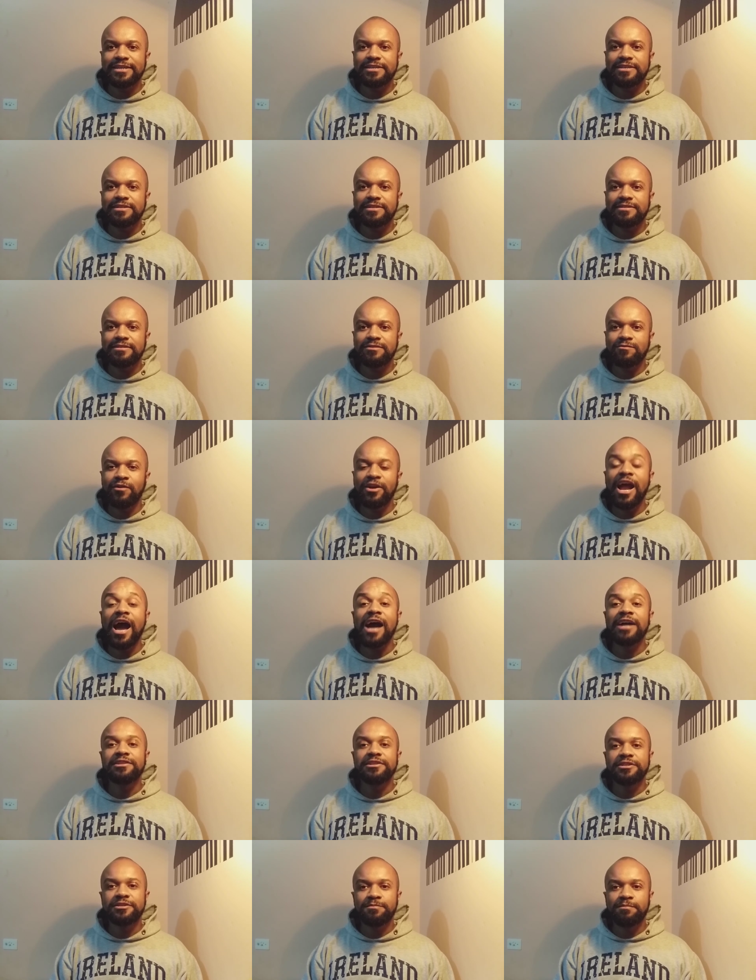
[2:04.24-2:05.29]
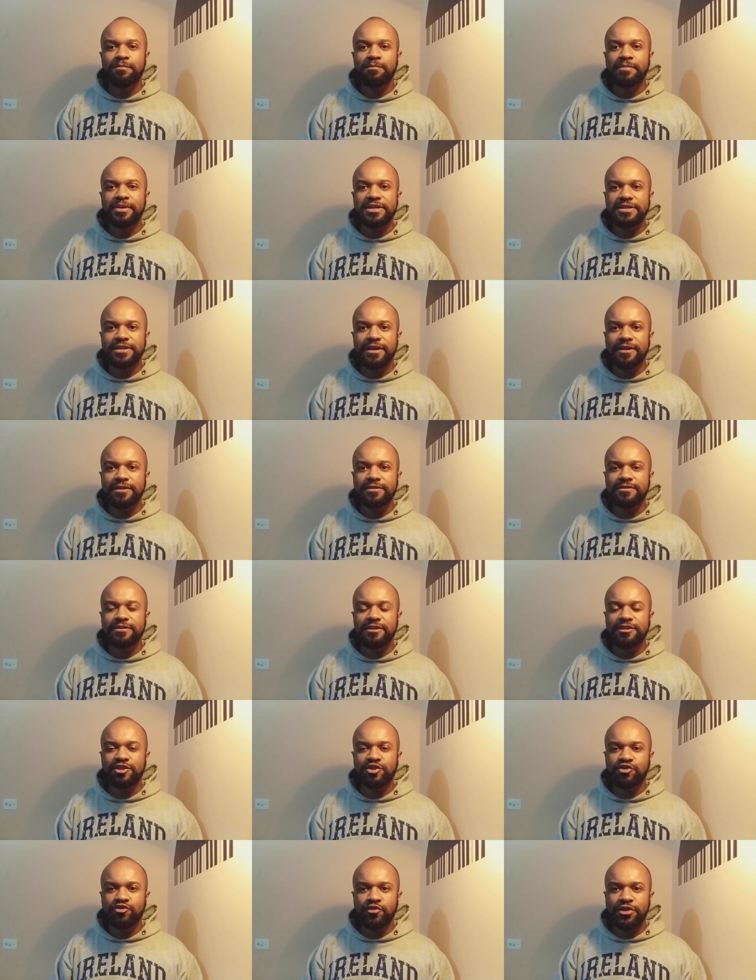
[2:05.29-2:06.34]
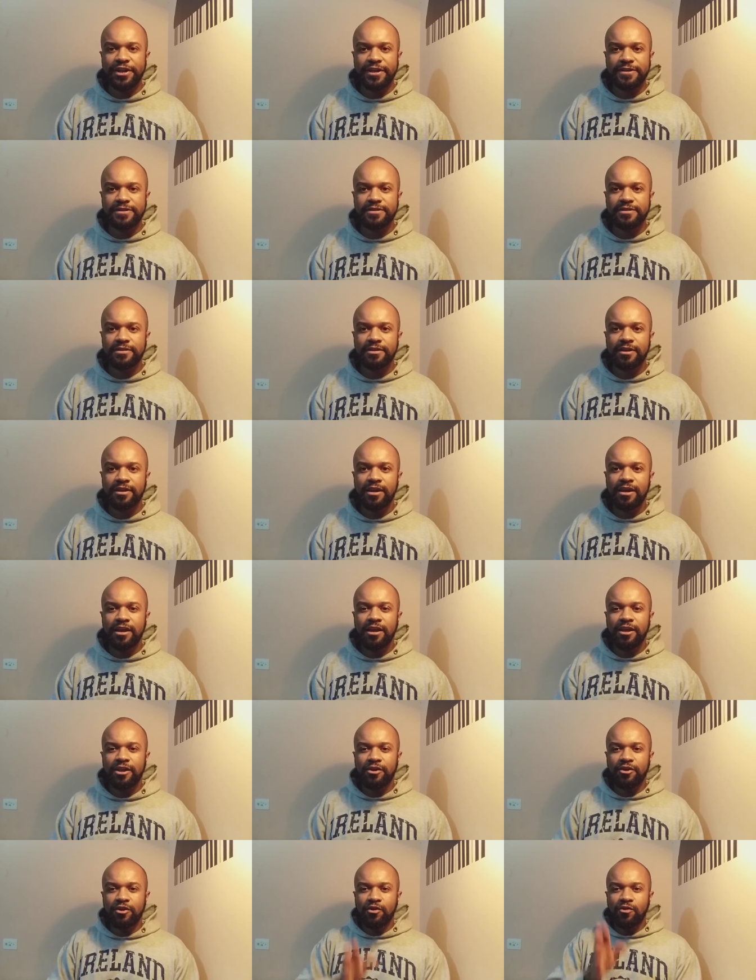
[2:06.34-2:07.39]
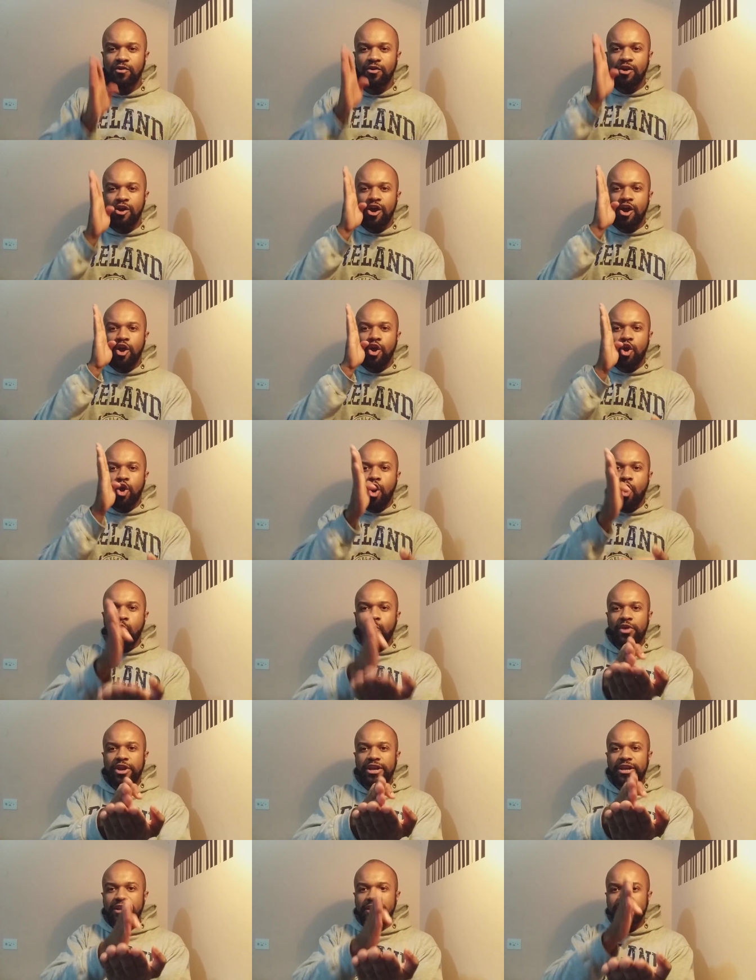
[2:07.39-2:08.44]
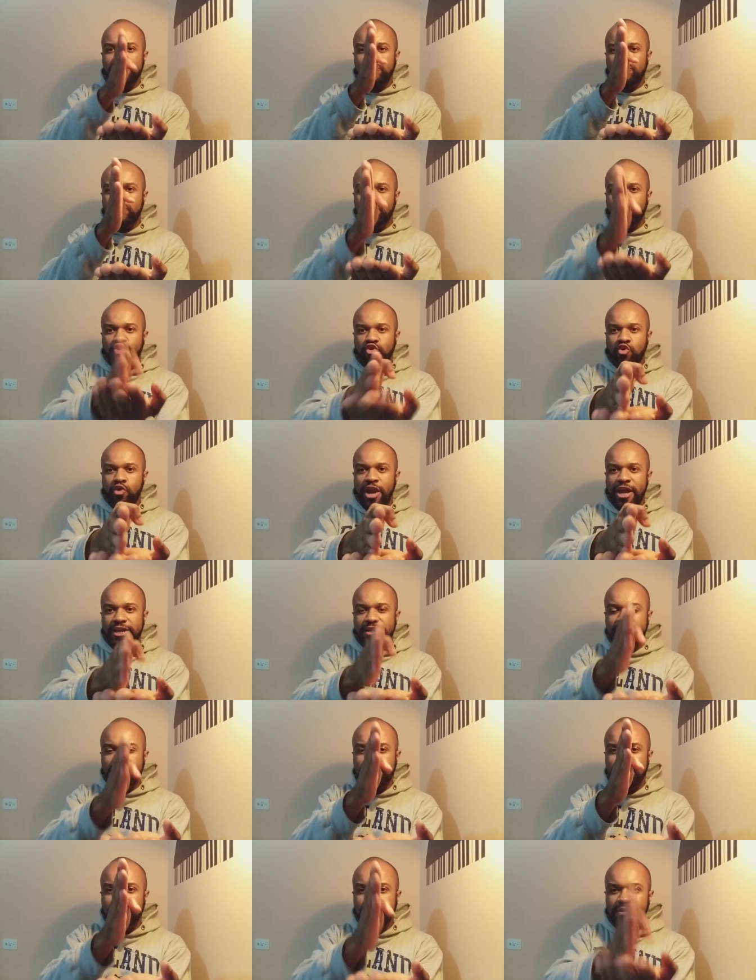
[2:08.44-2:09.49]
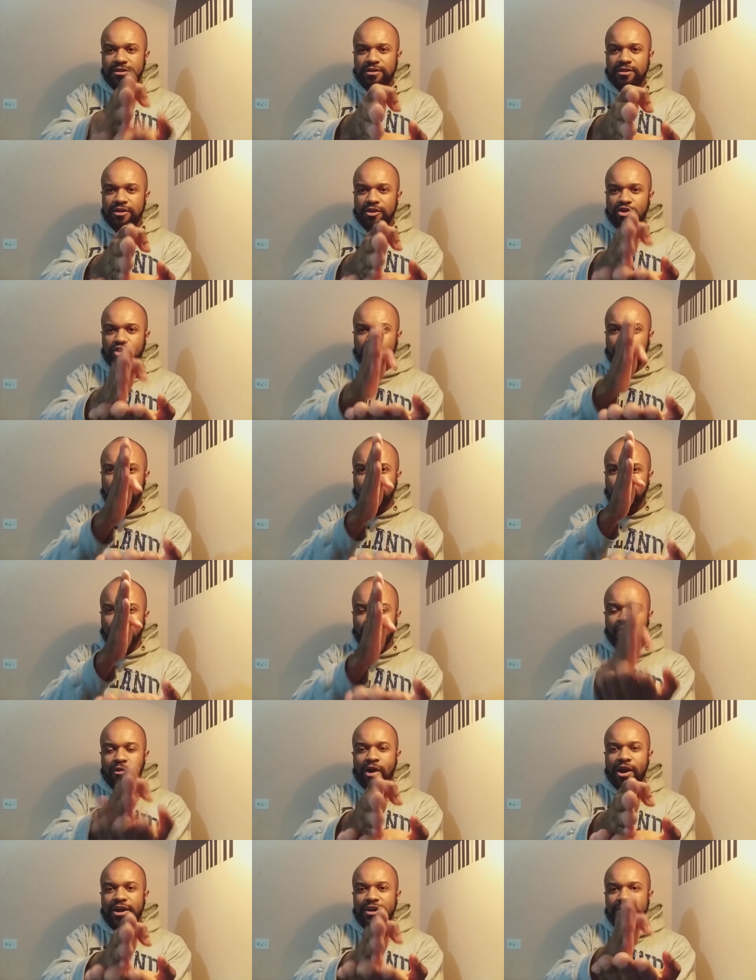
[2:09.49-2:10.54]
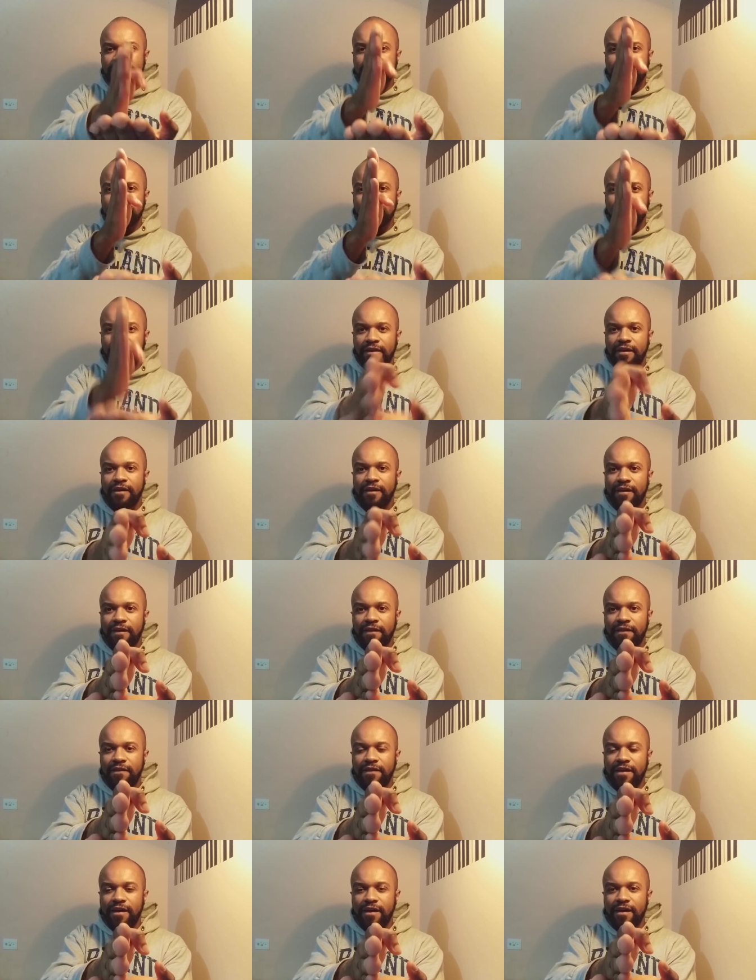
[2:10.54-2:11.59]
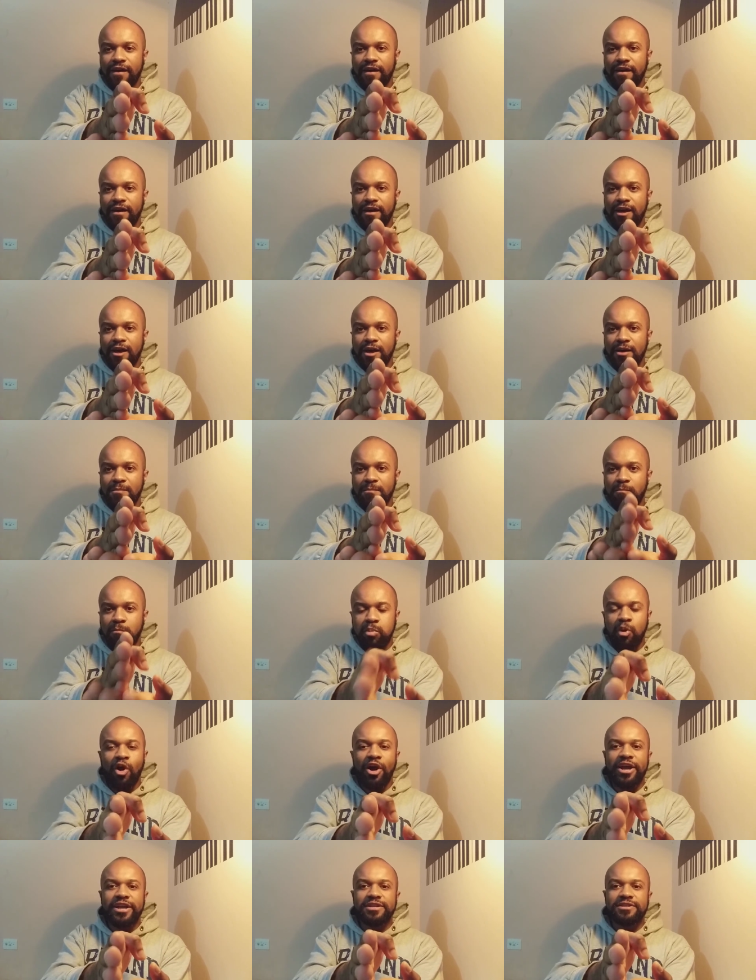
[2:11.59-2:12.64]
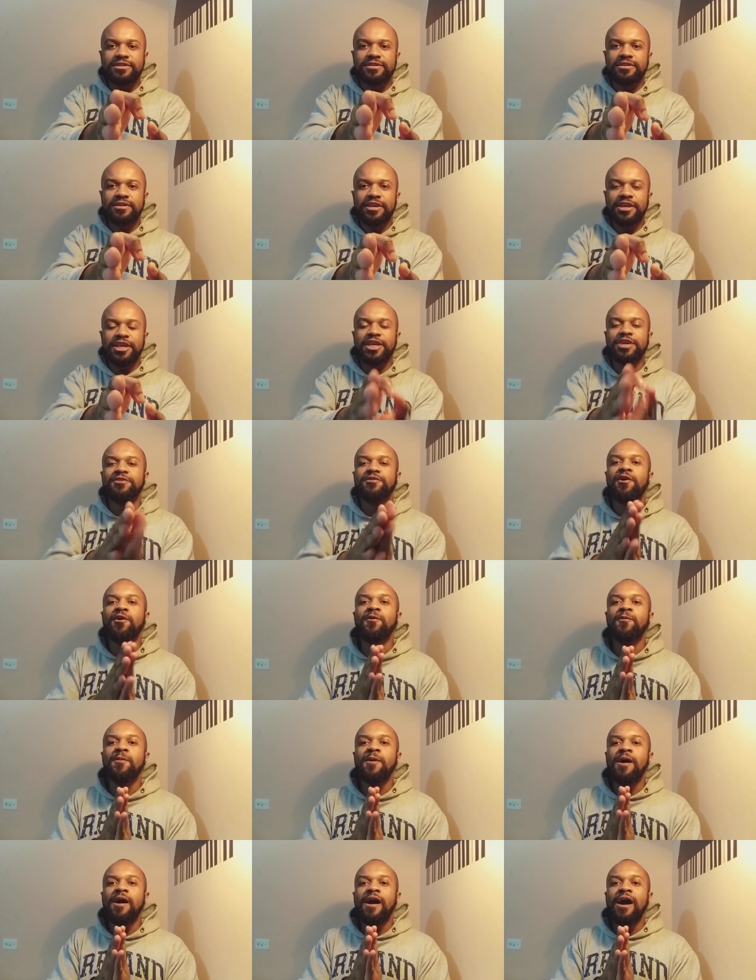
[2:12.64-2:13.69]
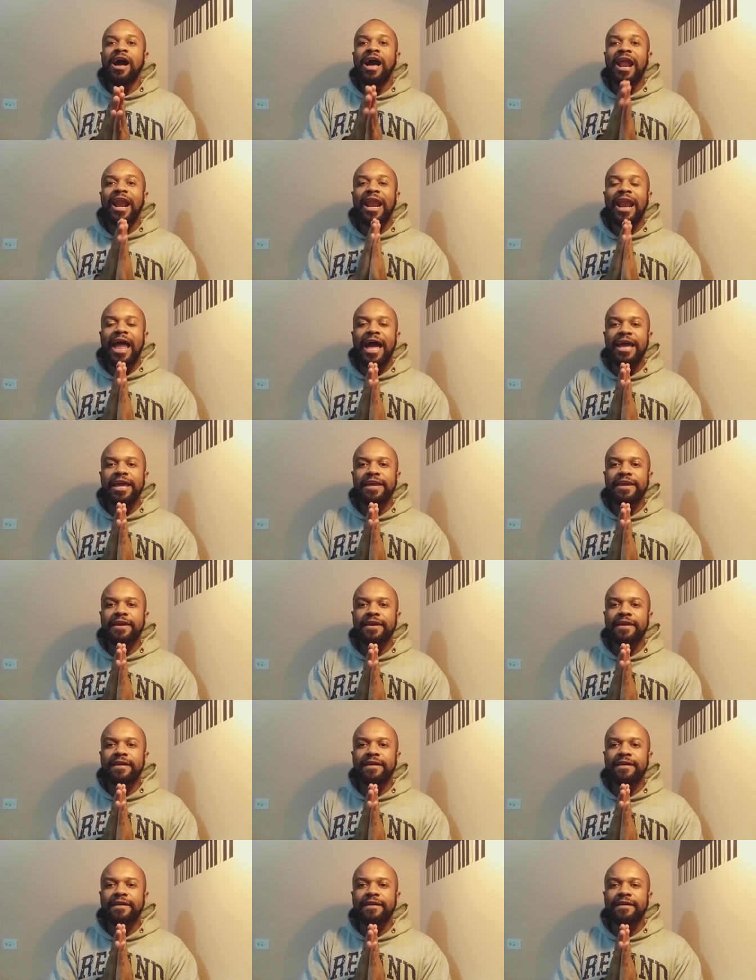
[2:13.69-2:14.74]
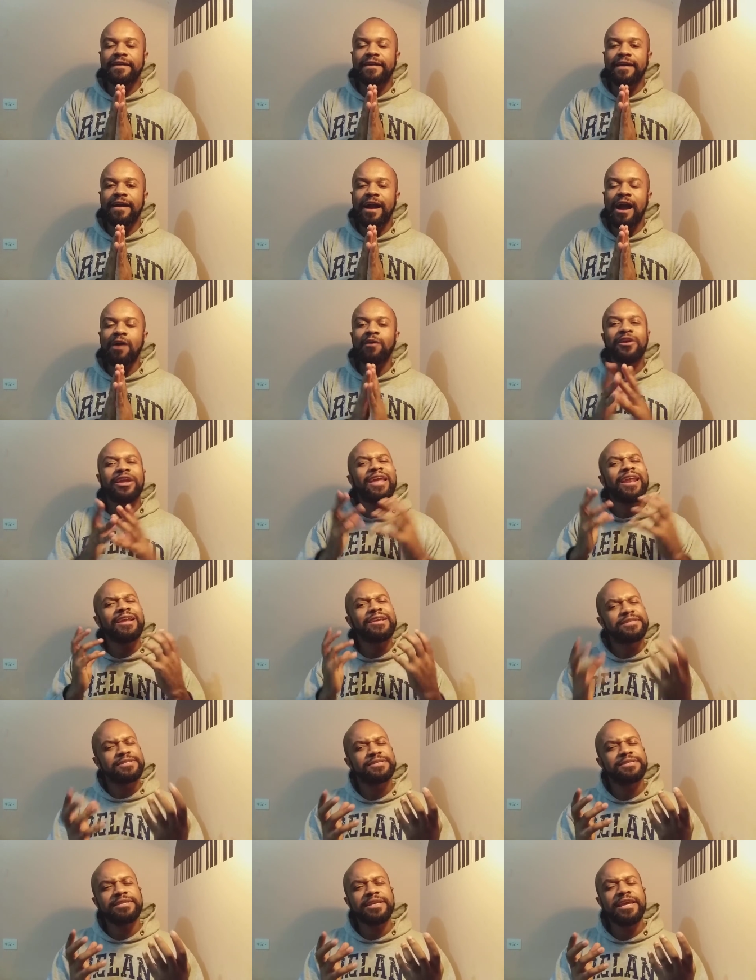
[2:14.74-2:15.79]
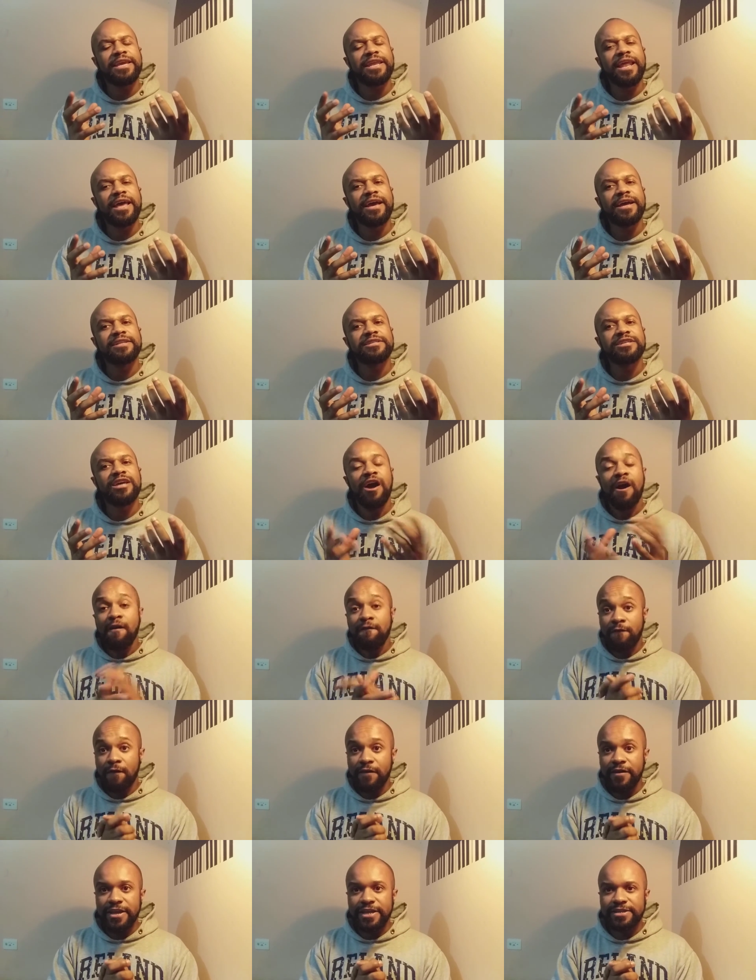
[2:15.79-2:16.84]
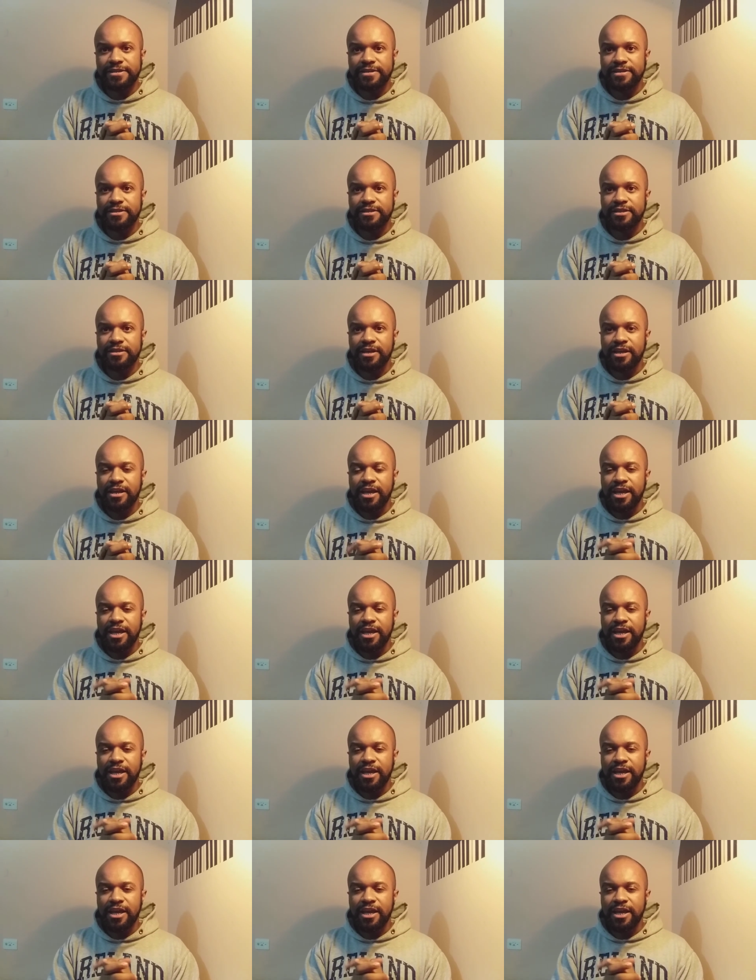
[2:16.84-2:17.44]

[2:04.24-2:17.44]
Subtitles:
is 100% strict, you know, going straight towards the point, you know? Like, how can I say that? For instance,